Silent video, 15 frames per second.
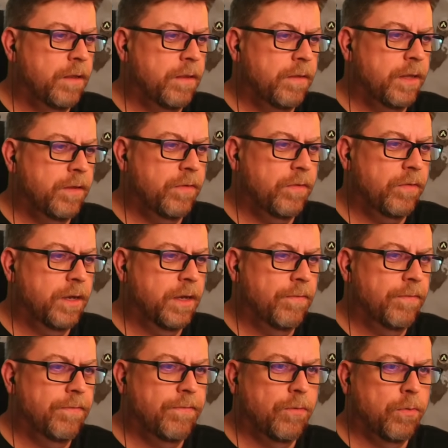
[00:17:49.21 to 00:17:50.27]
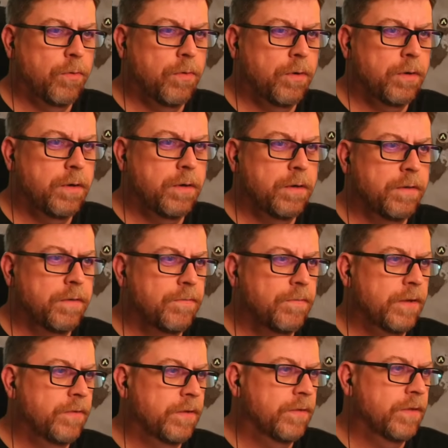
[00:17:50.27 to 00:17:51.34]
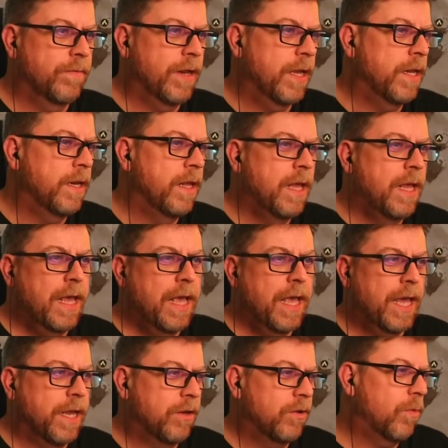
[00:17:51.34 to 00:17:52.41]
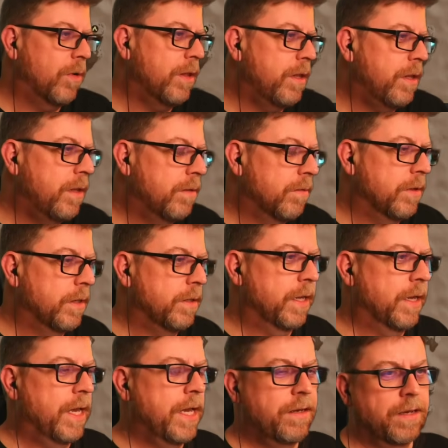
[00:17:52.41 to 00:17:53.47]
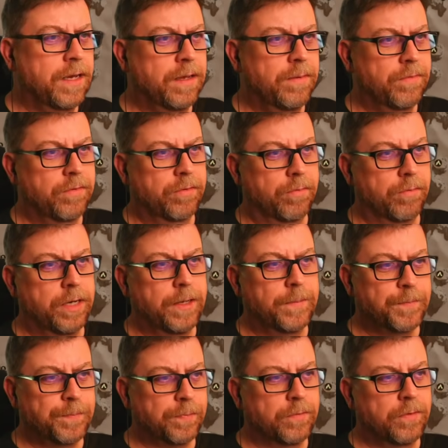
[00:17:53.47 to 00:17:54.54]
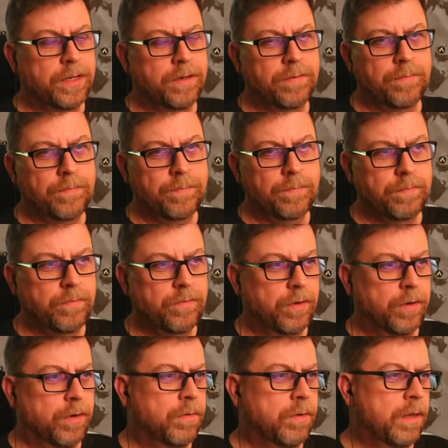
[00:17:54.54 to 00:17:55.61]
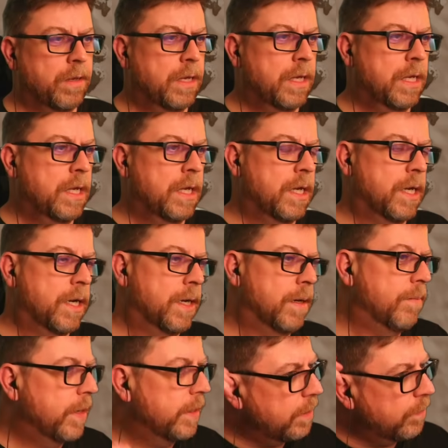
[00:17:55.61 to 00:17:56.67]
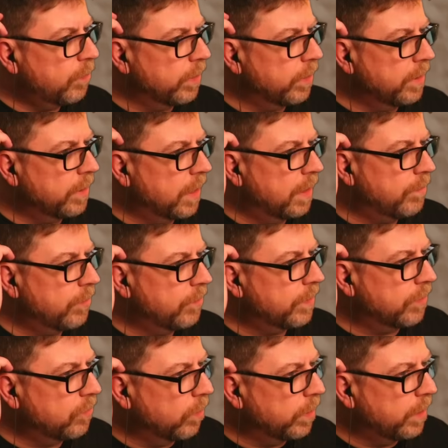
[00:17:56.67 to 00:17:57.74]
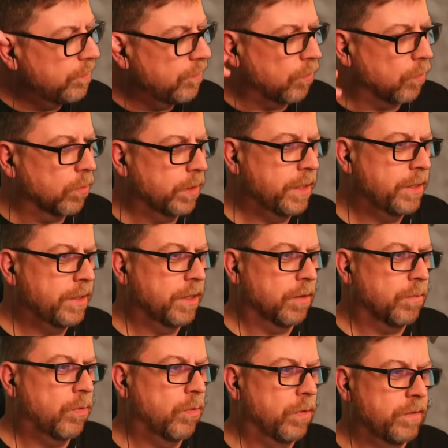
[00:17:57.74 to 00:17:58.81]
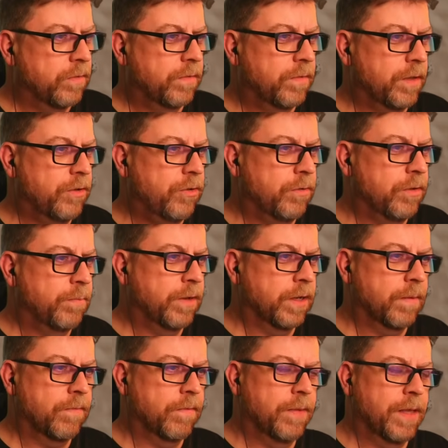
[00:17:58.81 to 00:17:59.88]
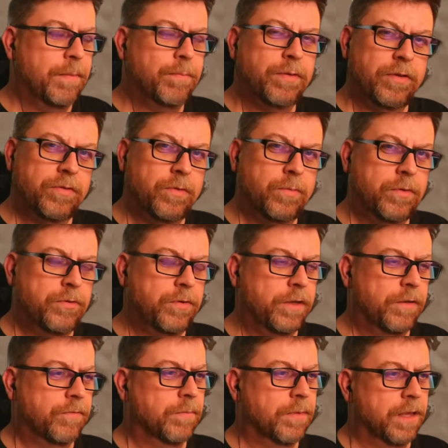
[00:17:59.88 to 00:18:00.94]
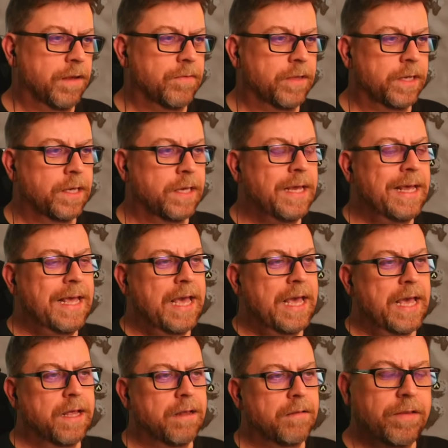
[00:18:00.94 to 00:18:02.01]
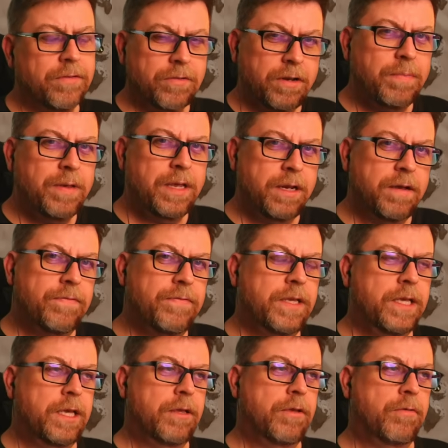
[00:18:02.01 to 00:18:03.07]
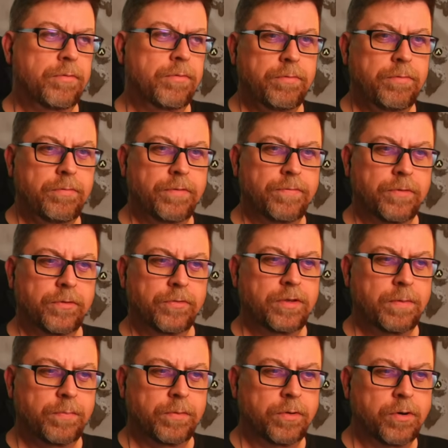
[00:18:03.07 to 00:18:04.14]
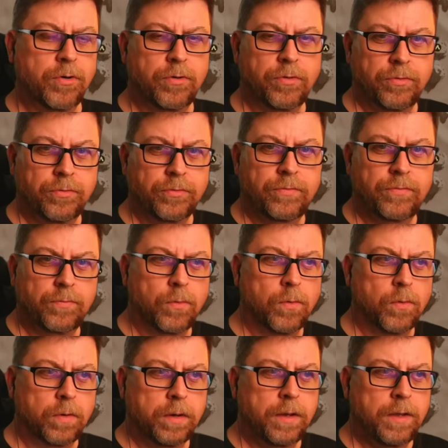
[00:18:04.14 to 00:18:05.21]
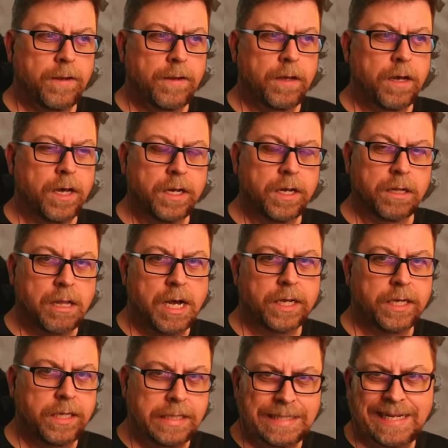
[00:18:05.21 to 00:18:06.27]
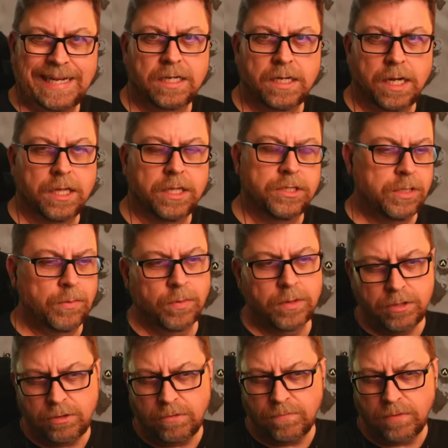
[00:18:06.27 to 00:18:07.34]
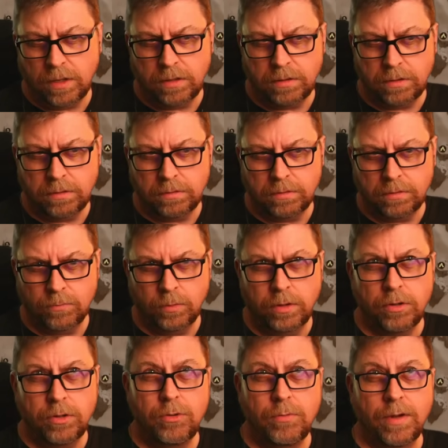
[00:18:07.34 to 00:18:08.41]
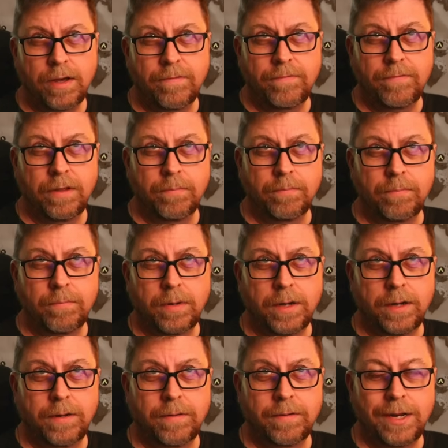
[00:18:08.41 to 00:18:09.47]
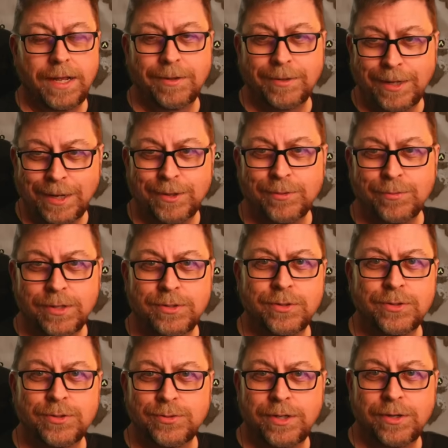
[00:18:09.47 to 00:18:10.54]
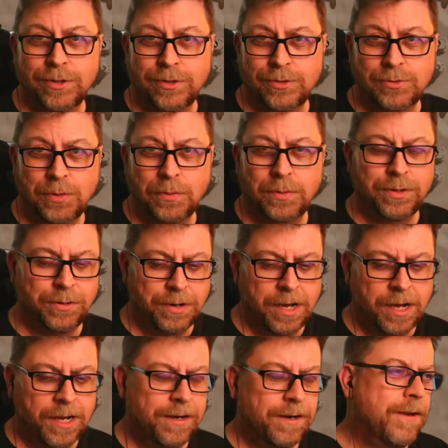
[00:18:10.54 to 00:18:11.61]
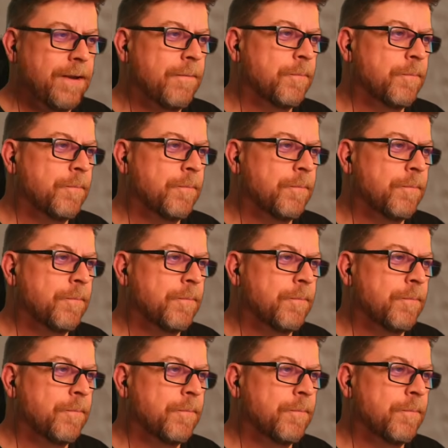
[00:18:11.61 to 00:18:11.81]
That's 4, 5, 6, 7, 8, 20, 8 times 3, right? So at that point in time, you've got 24 intel points that you could pick up from that, plus the ones you get from leveling. And going to be enough to get you through the first couple of hurdles for unlocking technology, whether you have them nail down the research tree or control it or not.